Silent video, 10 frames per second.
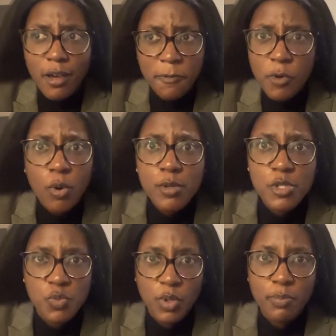of course
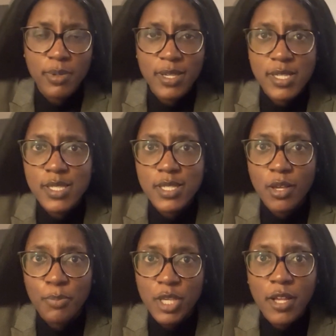Swoop is
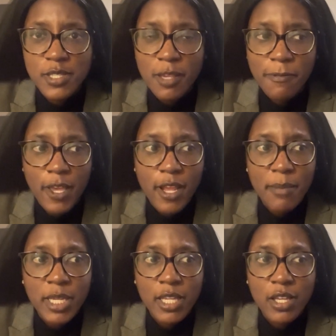a Beyonce fan. I
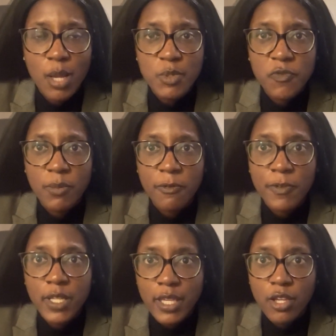mean, he comes from
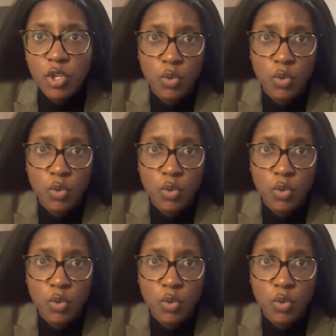Philly.